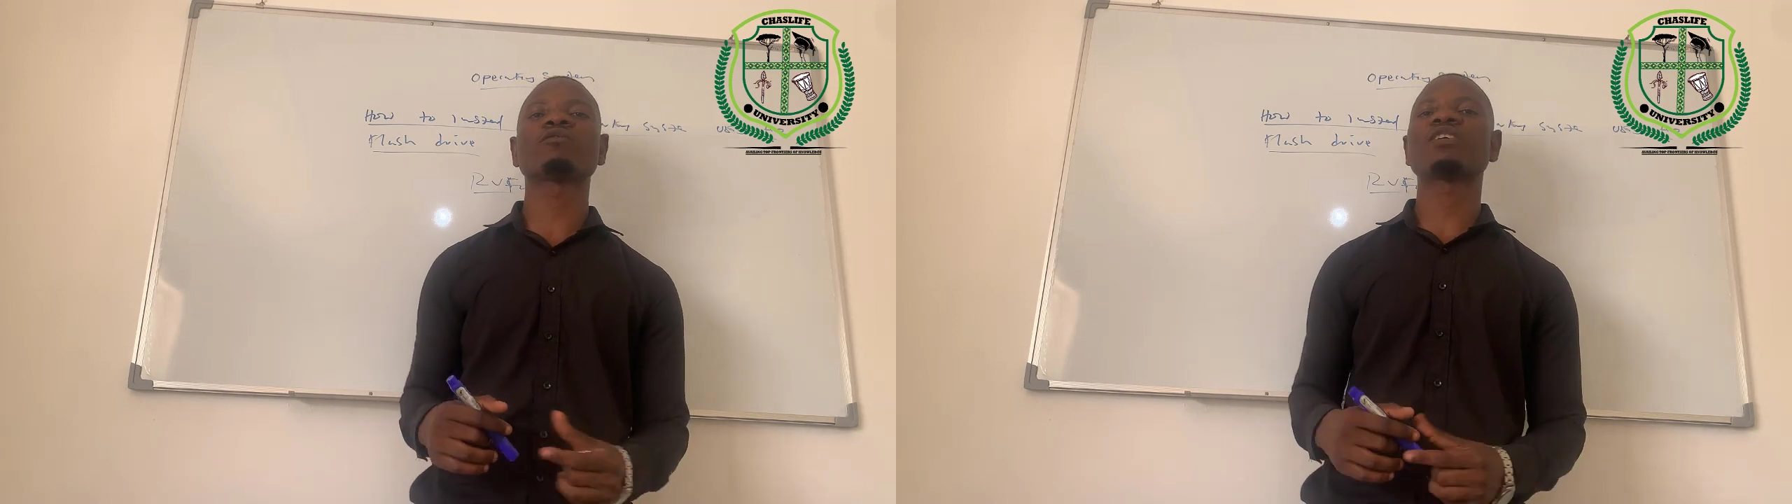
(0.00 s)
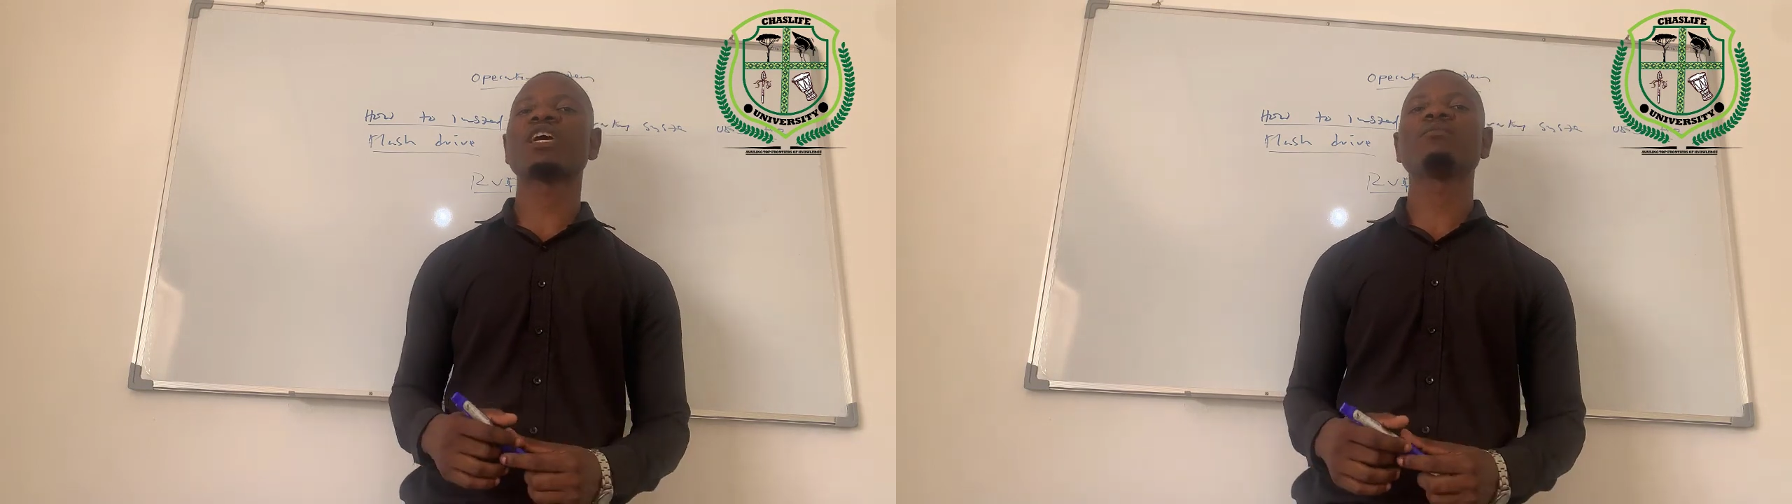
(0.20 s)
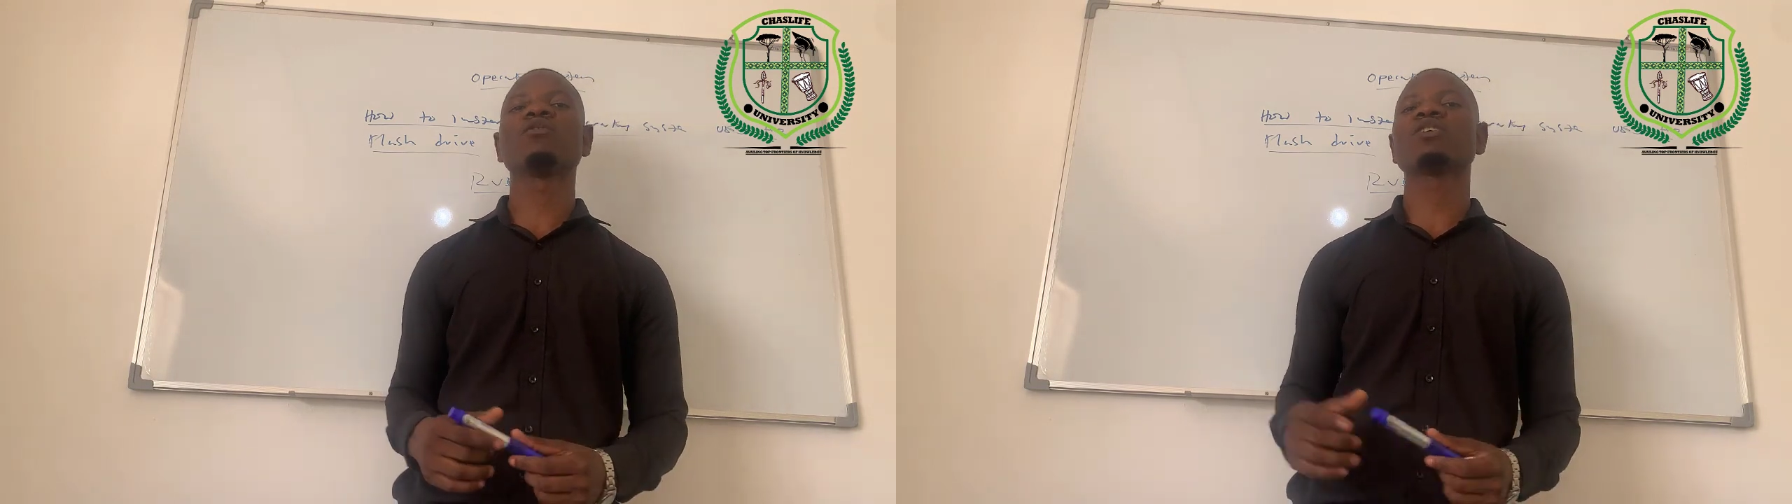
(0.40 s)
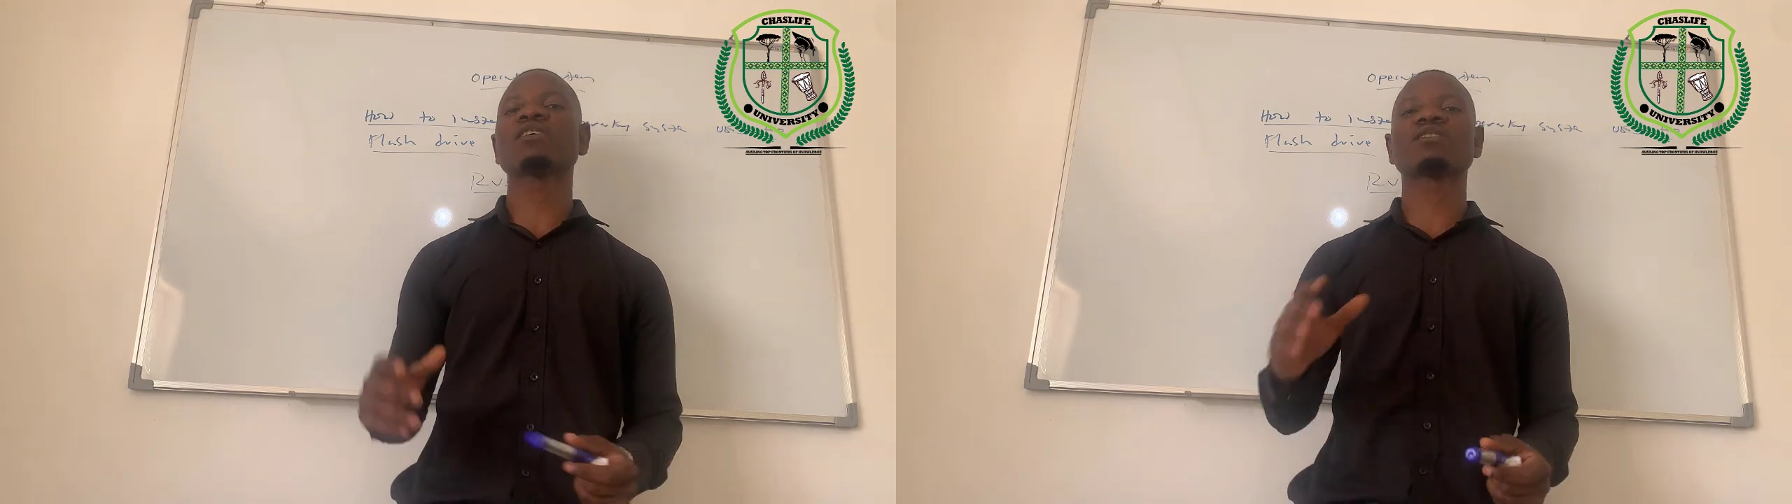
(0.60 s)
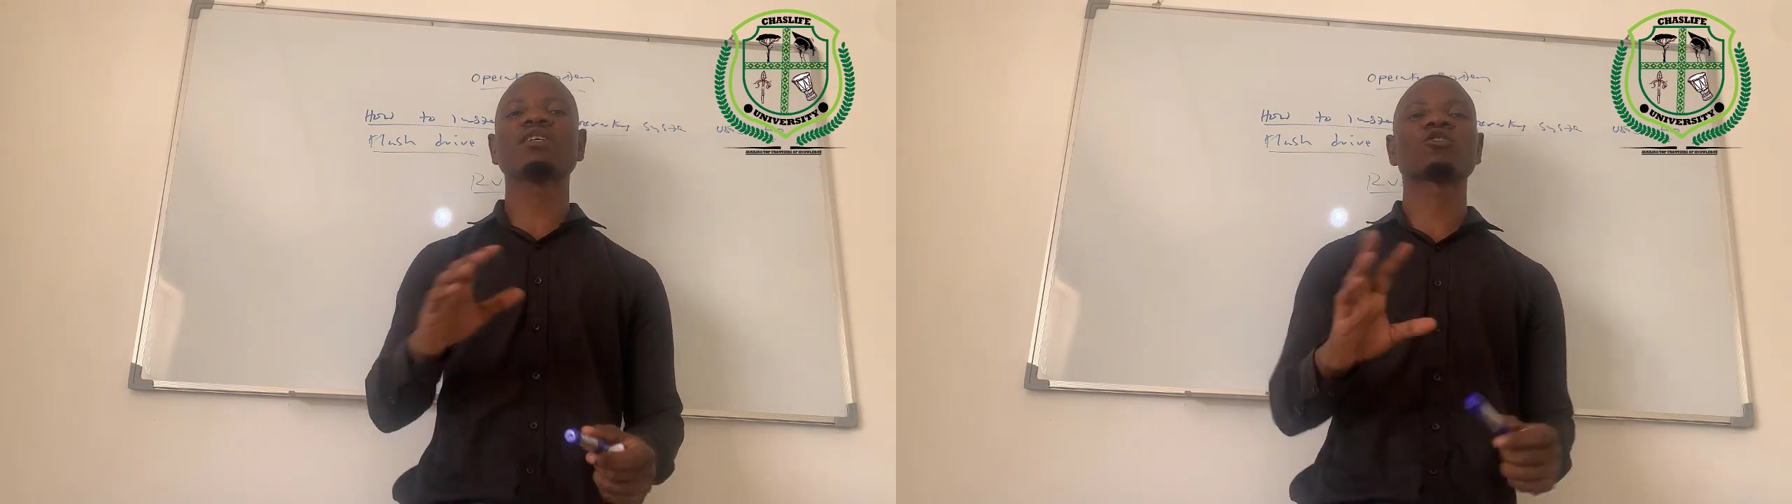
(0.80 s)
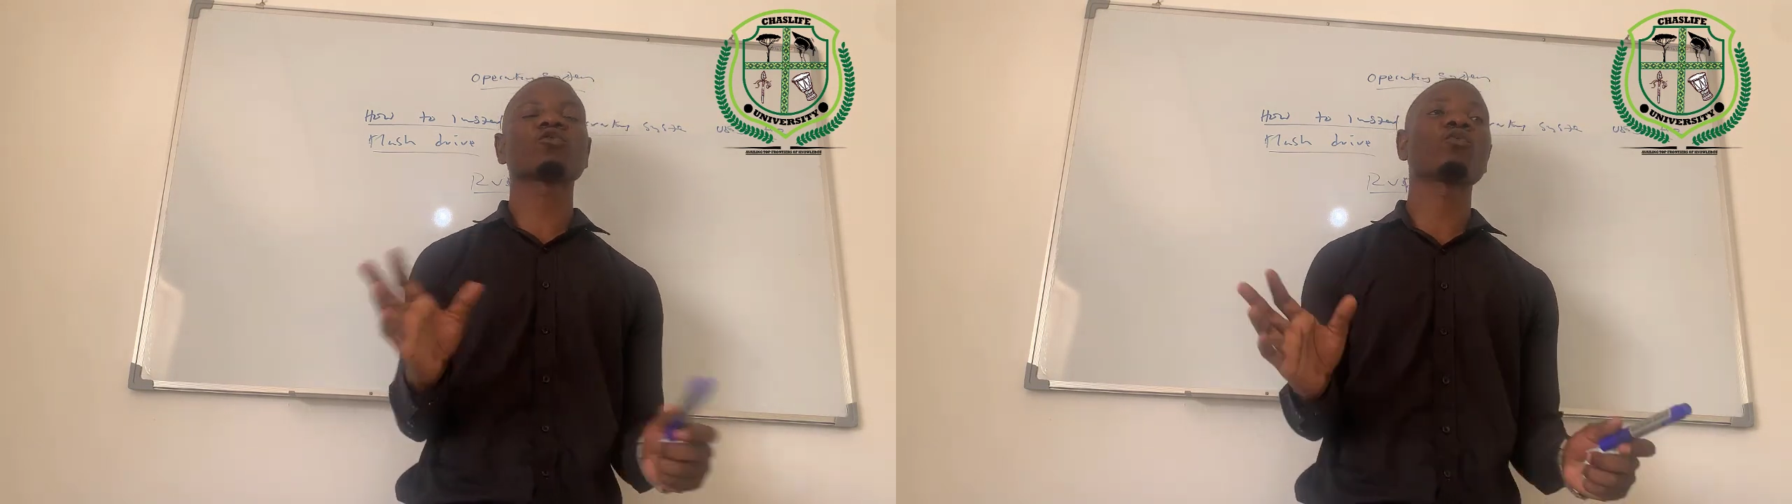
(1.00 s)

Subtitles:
of time. You just need to